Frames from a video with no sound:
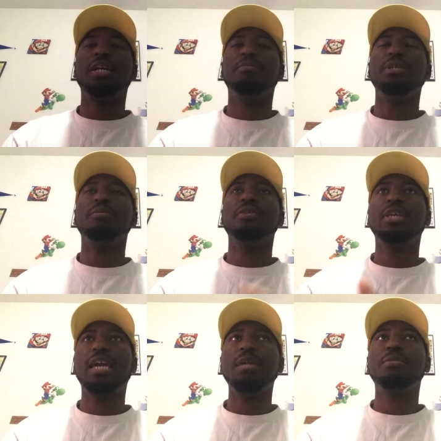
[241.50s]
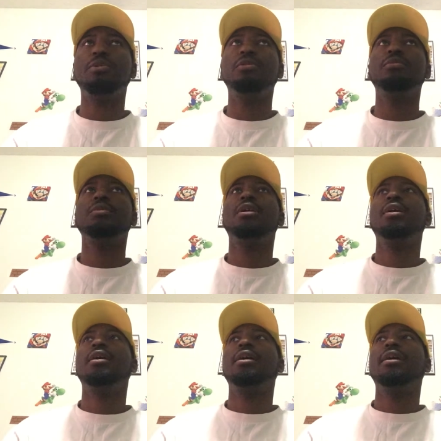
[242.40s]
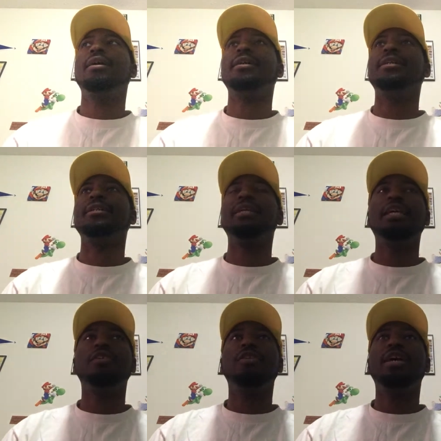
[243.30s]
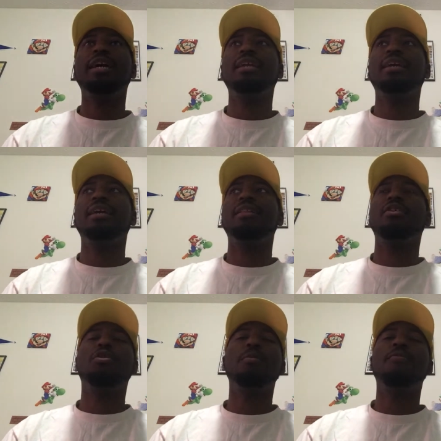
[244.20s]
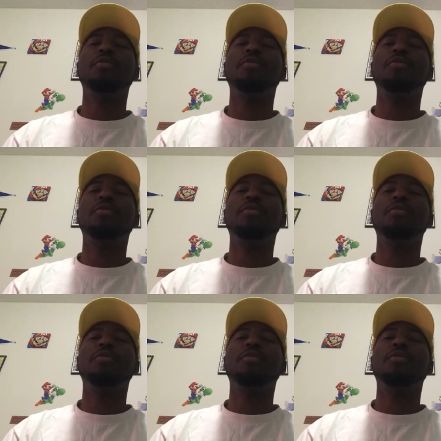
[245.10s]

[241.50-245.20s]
lot of people. Cable, uh, internet, and home